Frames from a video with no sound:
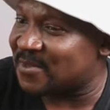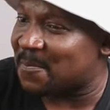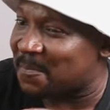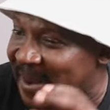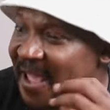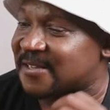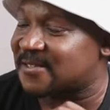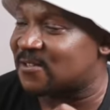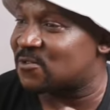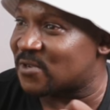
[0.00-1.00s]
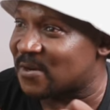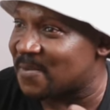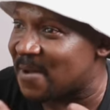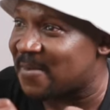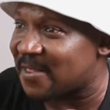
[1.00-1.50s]
the players that you
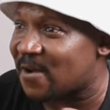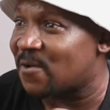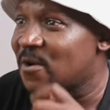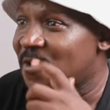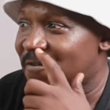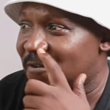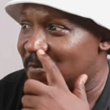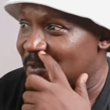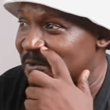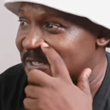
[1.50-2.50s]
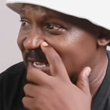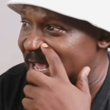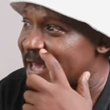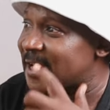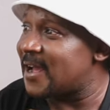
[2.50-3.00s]
remember now, who from those
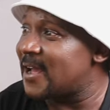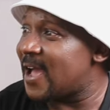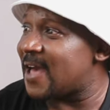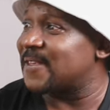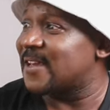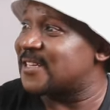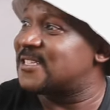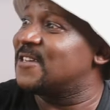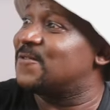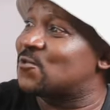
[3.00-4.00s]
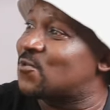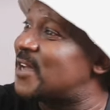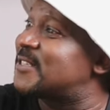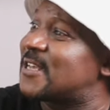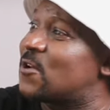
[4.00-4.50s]
era? You know, I think it seems you, you
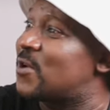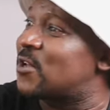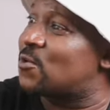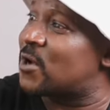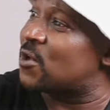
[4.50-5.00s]
can you, say you, you know